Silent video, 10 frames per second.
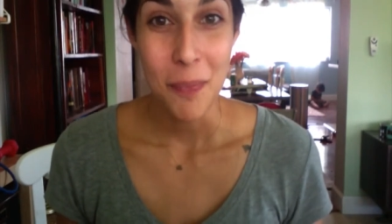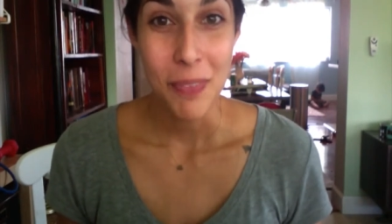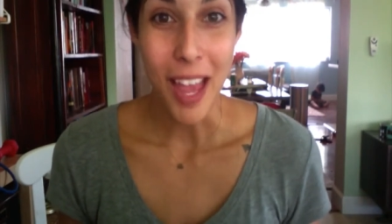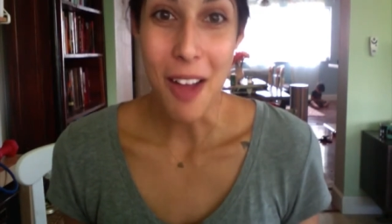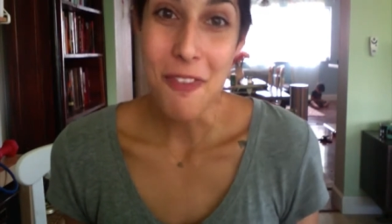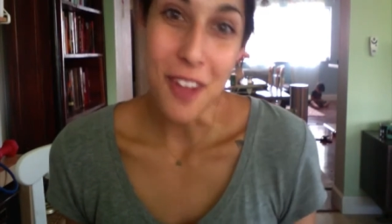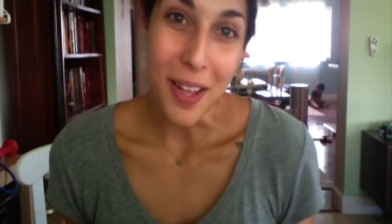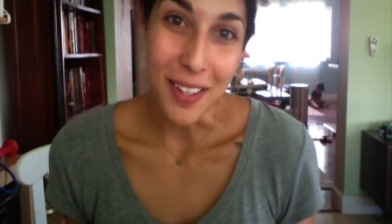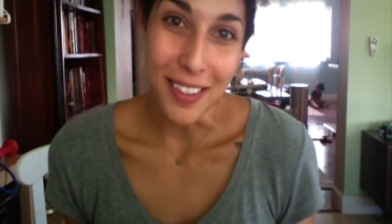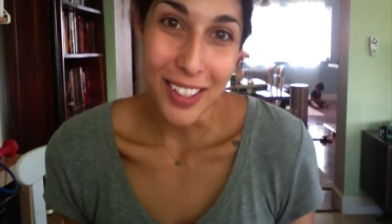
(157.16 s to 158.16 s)
have
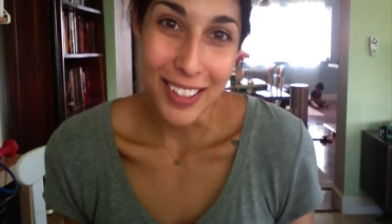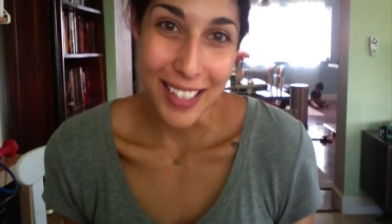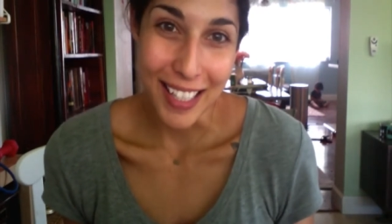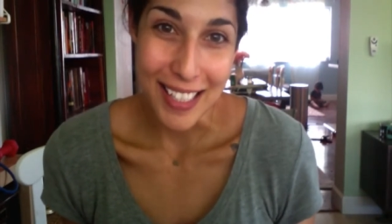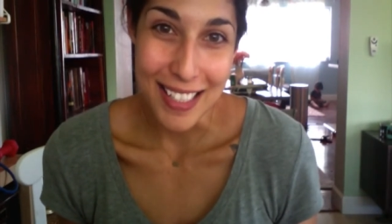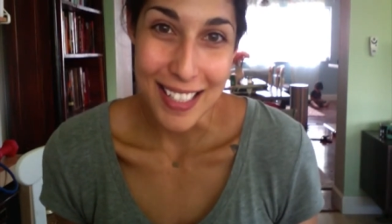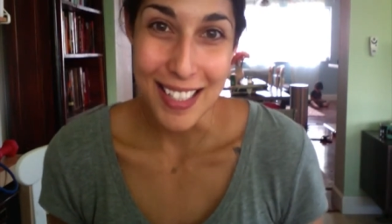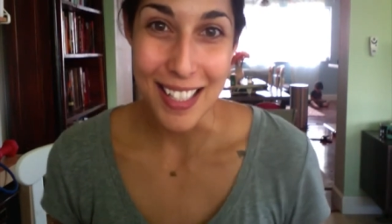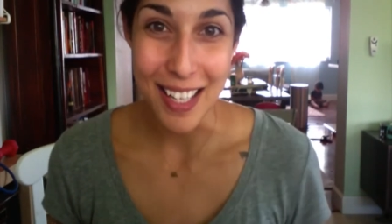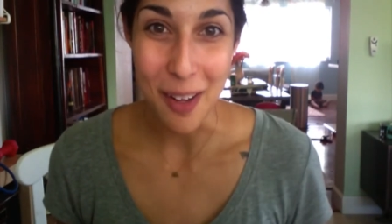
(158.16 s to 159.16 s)
fun. They're kids.
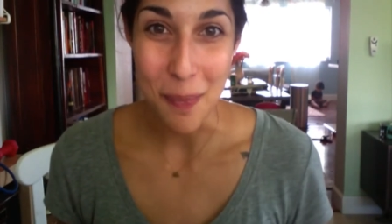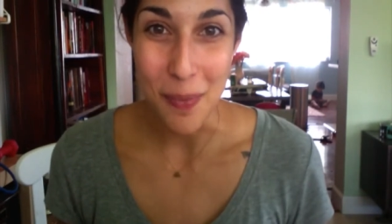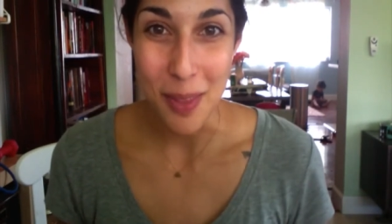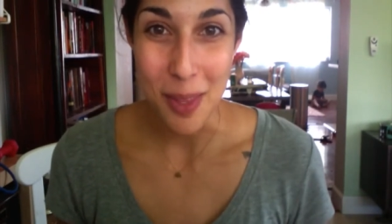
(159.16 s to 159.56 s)
Um,